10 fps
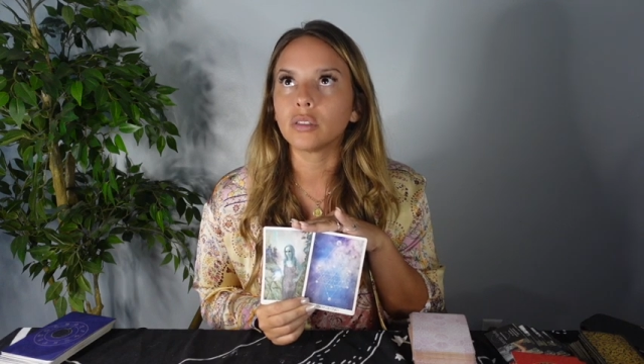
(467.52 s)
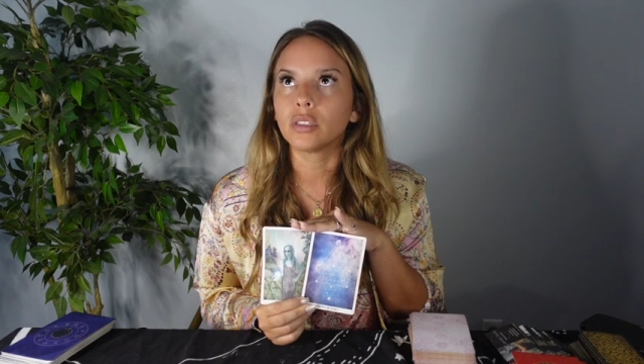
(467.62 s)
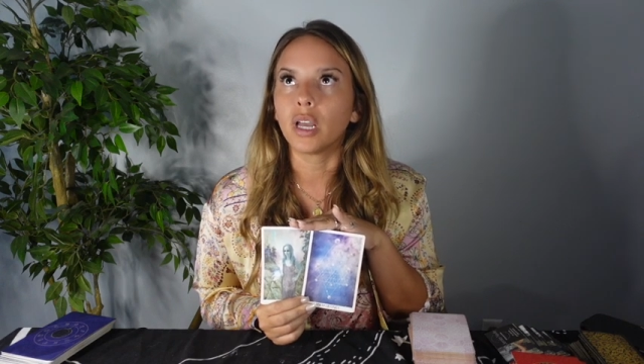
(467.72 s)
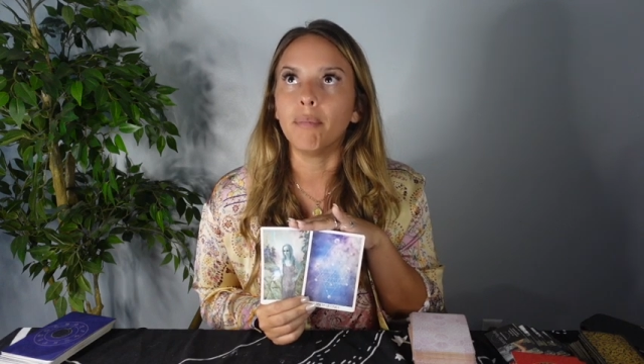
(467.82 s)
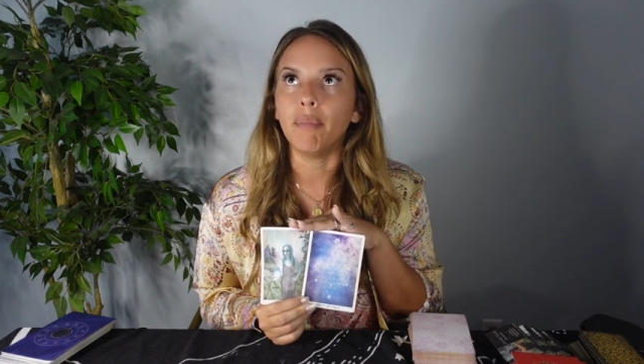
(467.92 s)

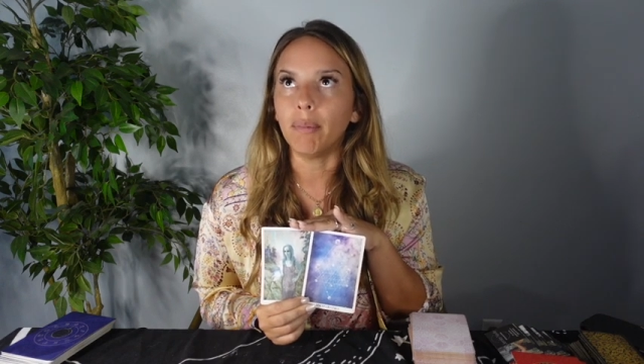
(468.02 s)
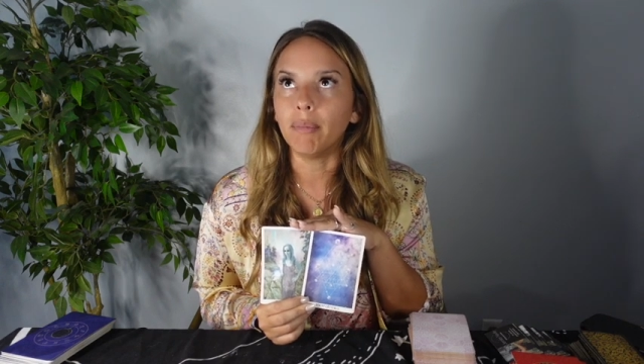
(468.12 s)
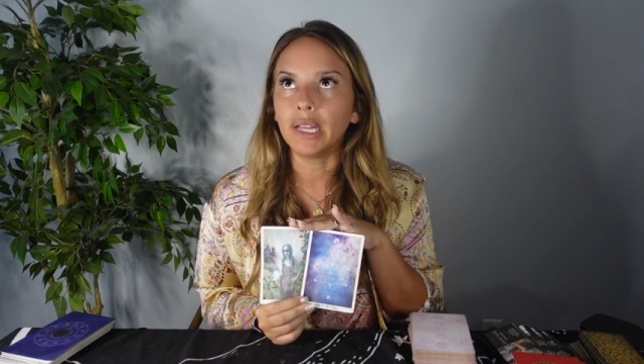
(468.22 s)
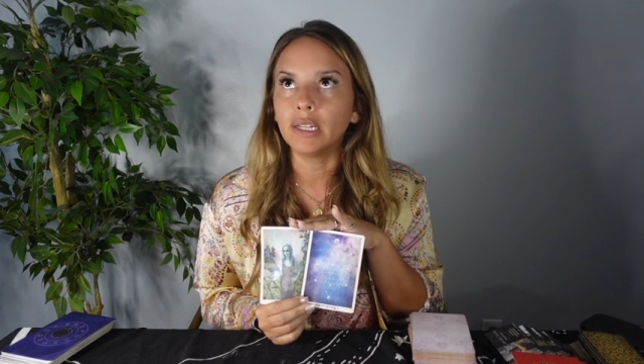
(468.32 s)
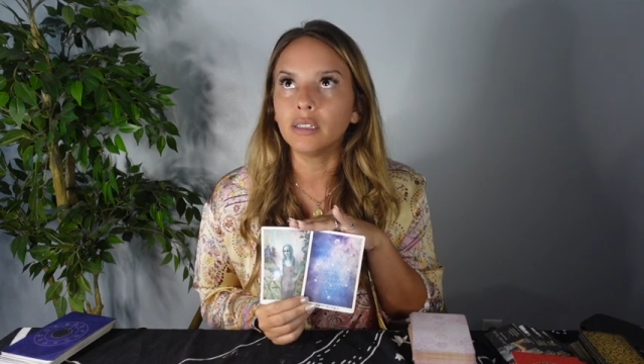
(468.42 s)

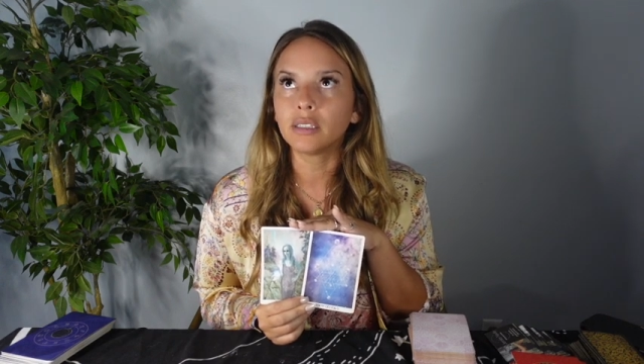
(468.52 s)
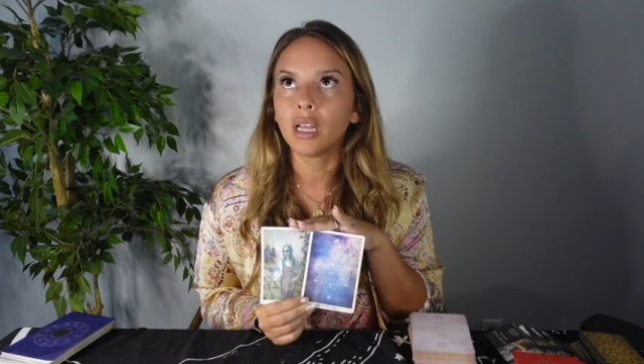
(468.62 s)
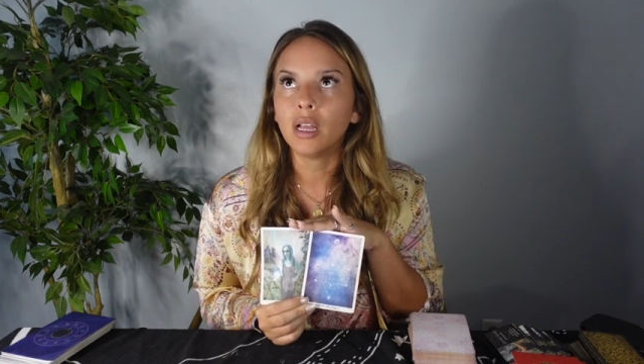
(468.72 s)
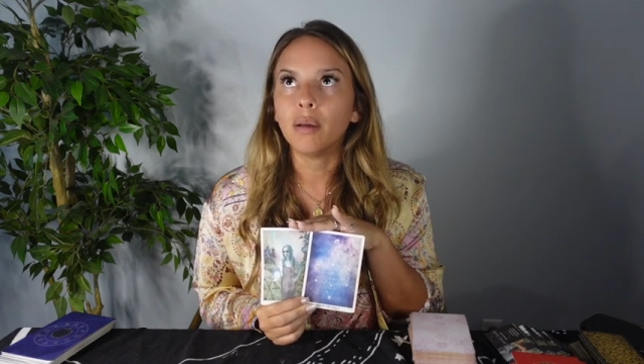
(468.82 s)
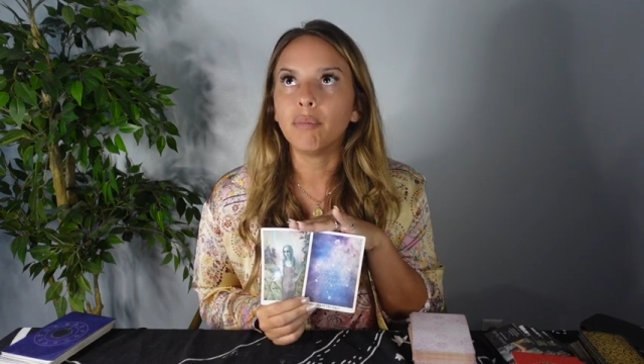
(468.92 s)
commitment
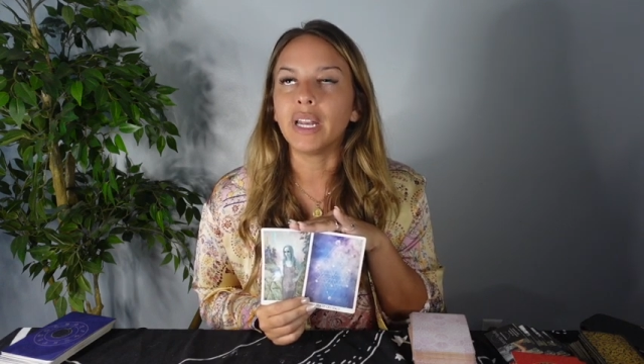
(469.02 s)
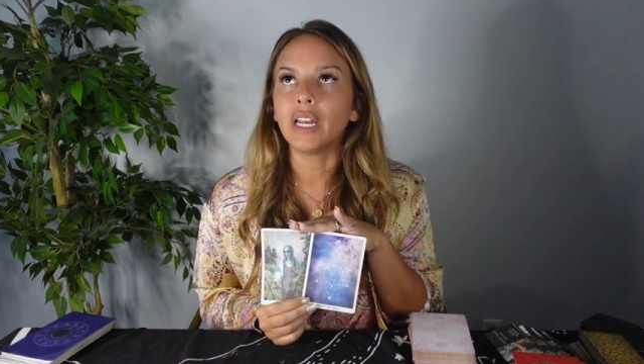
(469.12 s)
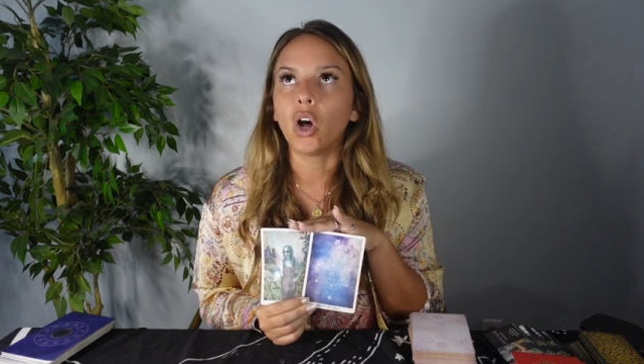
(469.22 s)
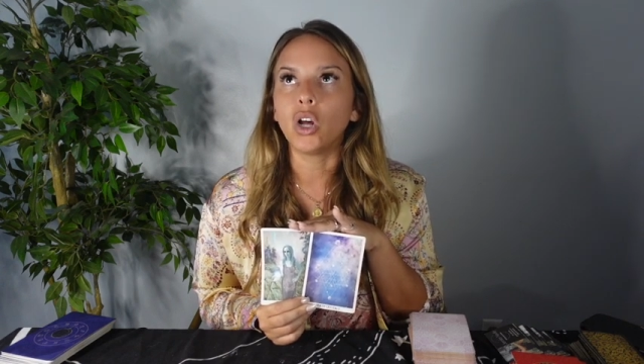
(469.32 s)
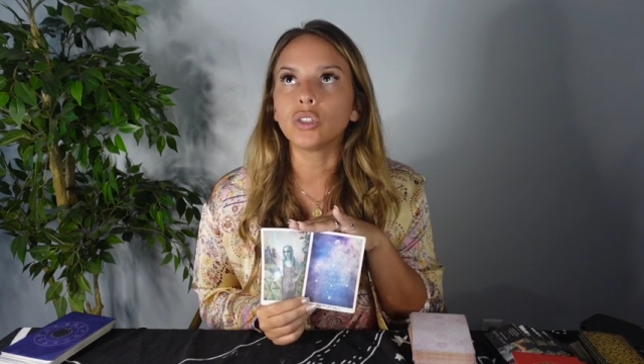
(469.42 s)
but
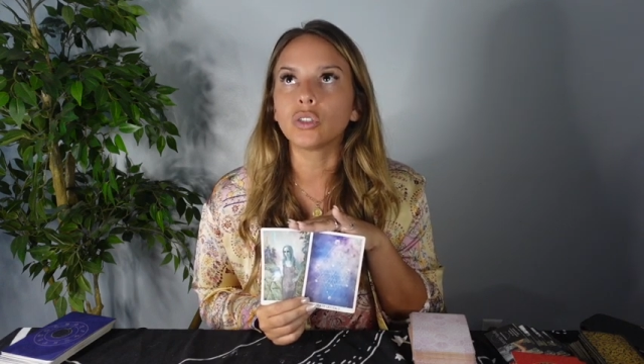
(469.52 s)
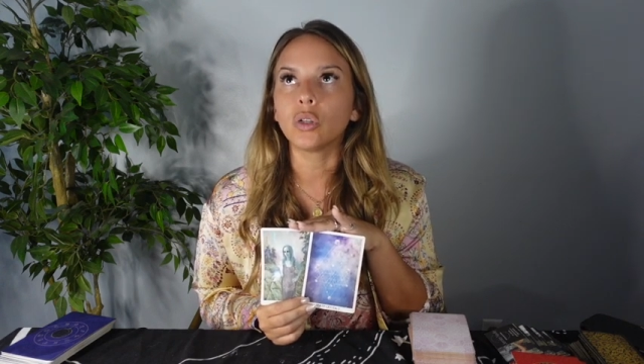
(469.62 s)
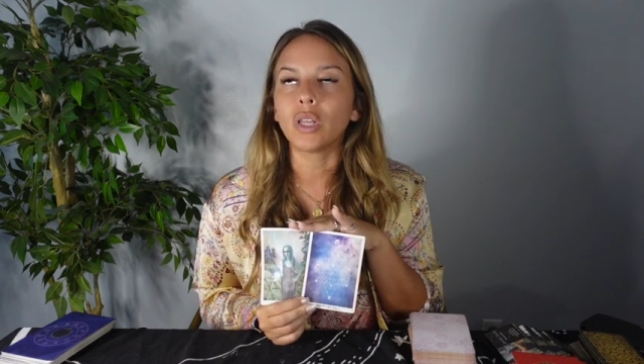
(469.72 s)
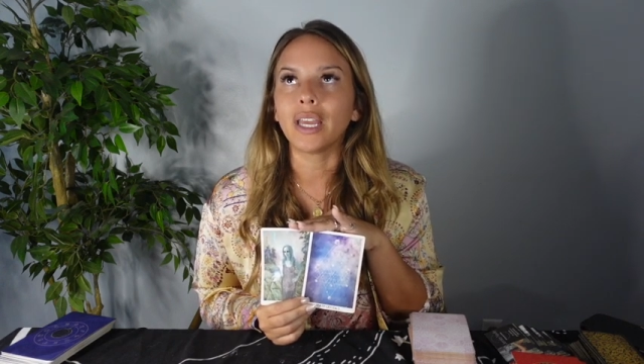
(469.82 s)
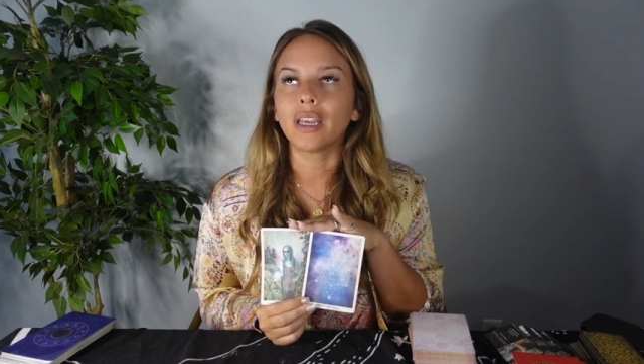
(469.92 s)
it
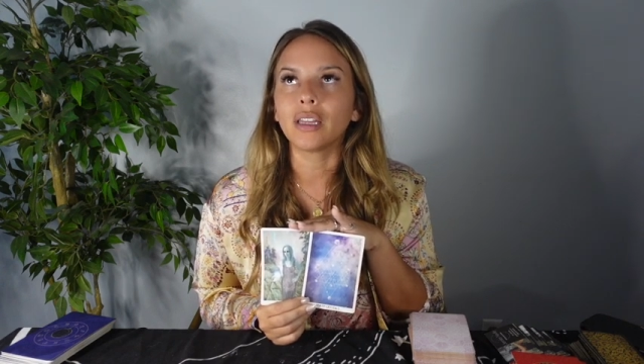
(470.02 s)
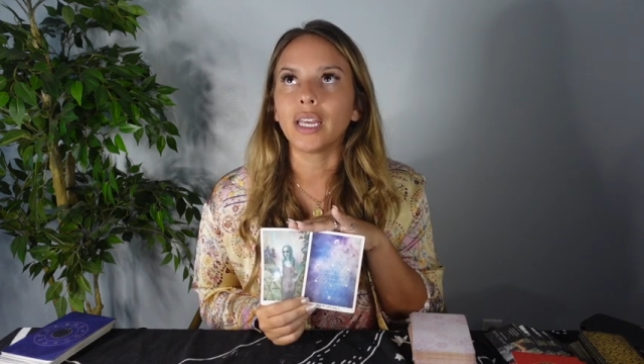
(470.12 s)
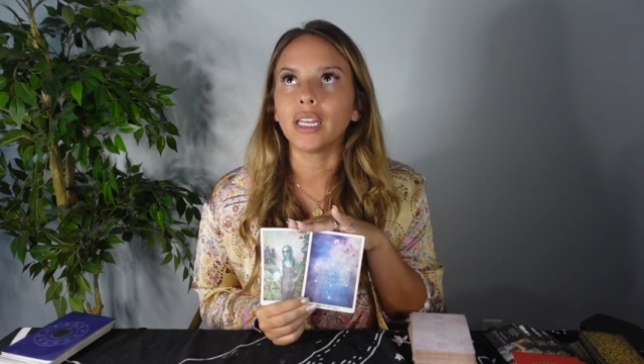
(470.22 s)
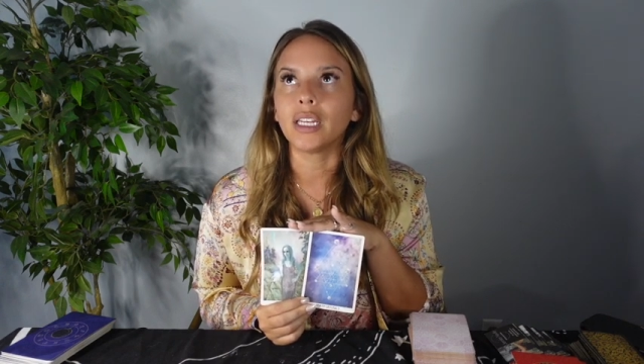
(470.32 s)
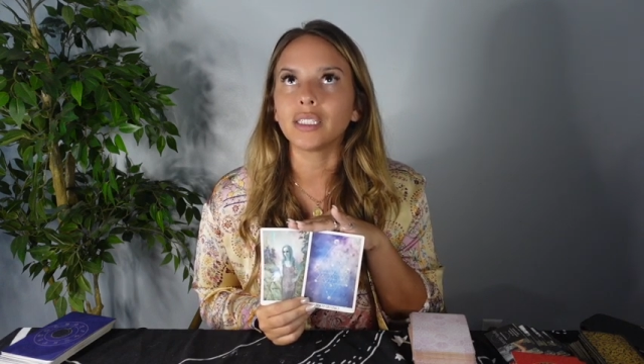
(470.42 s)
also like
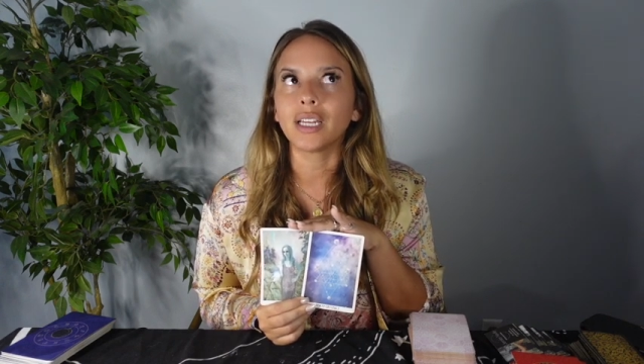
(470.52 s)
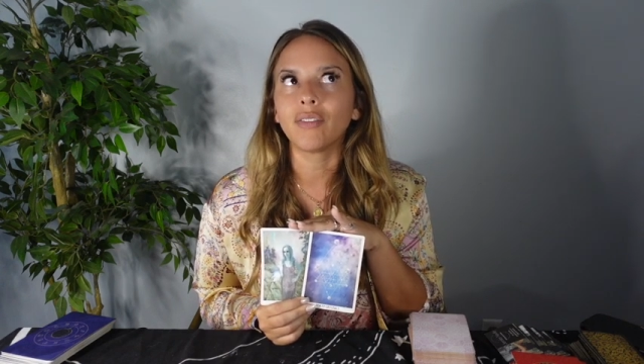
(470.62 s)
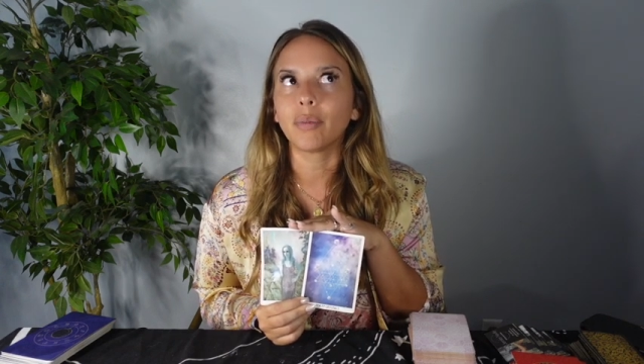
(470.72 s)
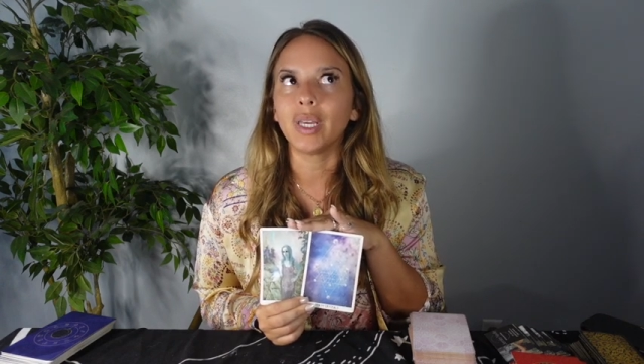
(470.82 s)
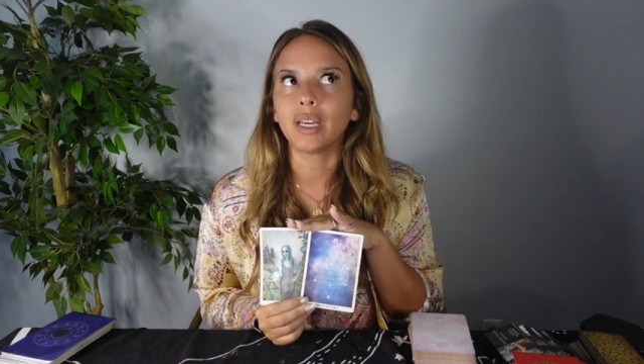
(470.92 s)
like it doesn't
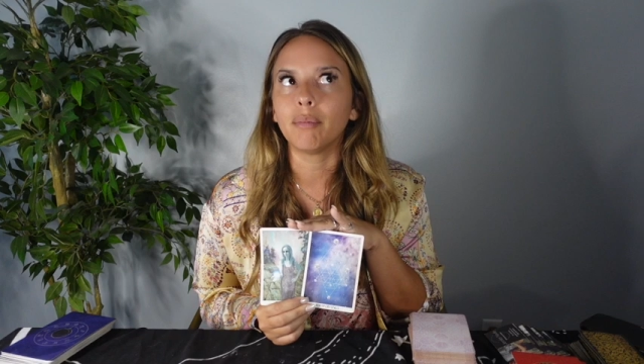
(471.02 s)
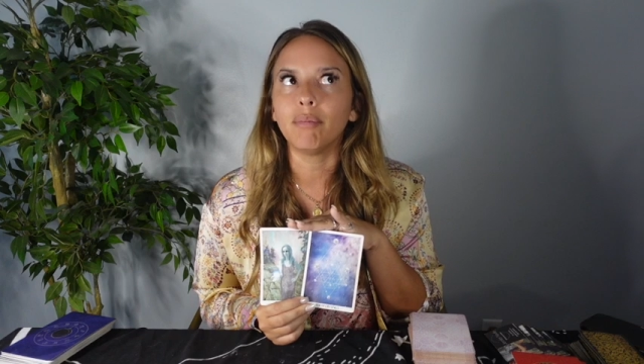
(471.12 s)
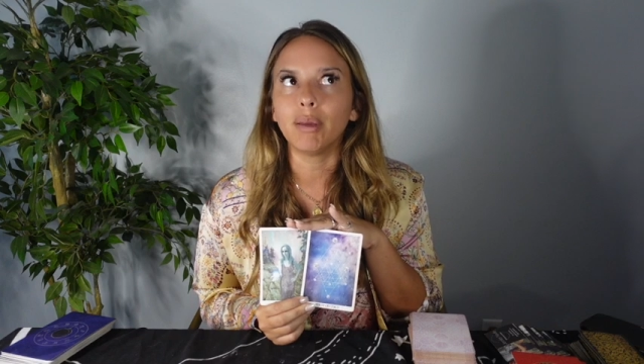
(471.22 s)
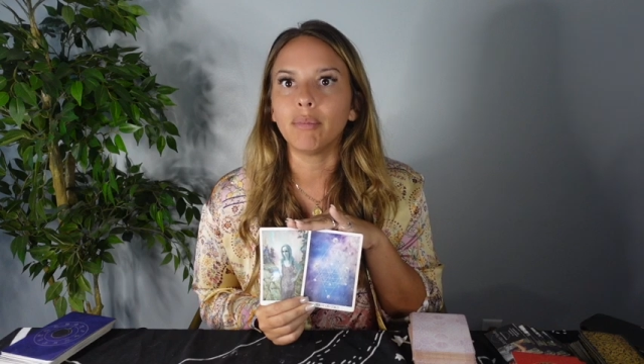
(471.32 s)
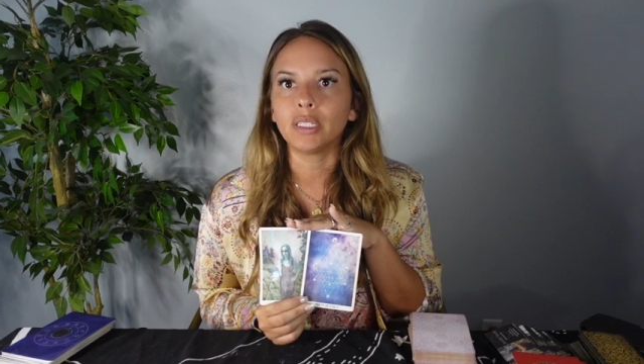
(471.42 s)
have to be
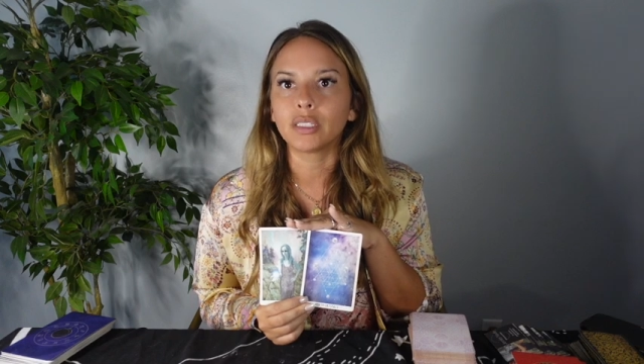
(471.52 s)
commitment